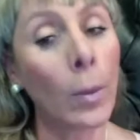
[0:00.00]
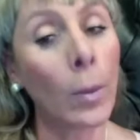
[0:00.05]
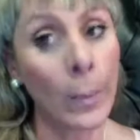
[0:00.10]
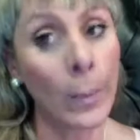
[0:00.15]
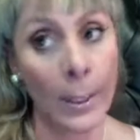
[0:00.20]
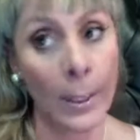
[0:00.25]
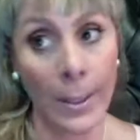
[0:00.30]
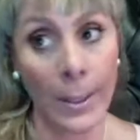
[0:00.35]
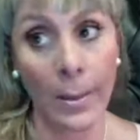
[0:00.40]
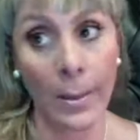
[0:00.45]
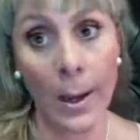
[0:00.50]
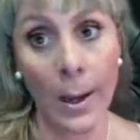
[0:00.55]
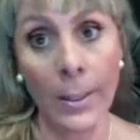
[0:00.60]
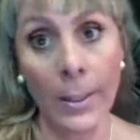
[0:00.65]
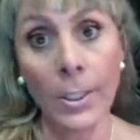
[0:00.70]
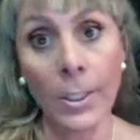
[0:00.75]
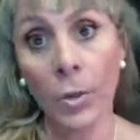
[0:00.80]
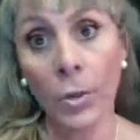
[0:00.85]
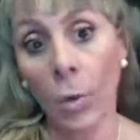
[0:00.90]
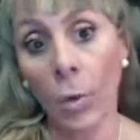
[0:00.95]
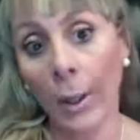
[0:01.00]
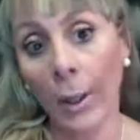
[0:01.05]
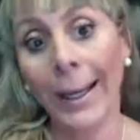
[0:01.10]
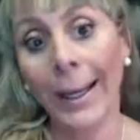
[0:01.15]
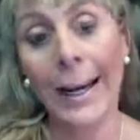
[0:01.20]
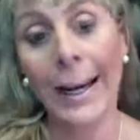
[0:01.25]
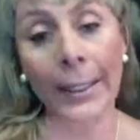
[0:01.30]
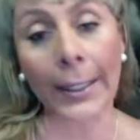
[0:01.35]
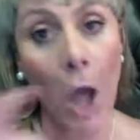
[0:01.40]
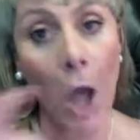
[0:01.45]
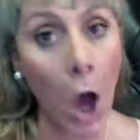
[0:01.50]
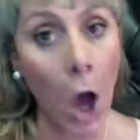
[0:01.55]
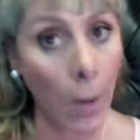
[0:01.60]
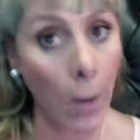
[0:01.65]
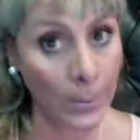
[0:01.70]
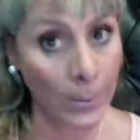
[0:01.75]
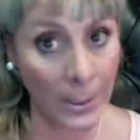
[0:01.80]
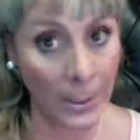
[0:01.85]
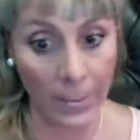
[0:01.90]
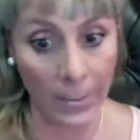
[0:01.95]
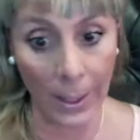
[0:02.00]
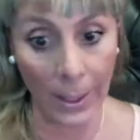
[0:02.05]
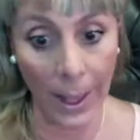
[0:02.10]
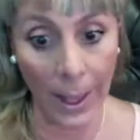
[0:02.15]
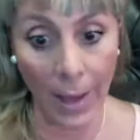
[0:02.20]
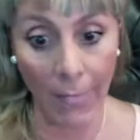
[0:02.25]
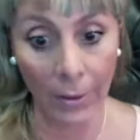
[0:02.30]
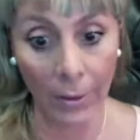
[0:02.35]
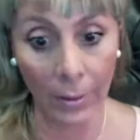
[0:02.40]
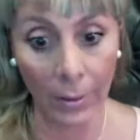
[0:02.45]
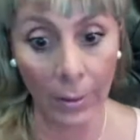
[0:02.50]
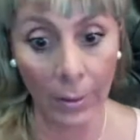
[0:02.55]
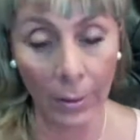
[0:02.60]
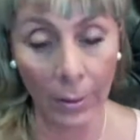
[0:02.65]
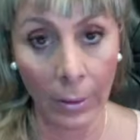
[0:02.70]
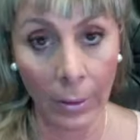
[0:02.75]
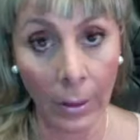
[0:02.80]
meridian is working at optimal level.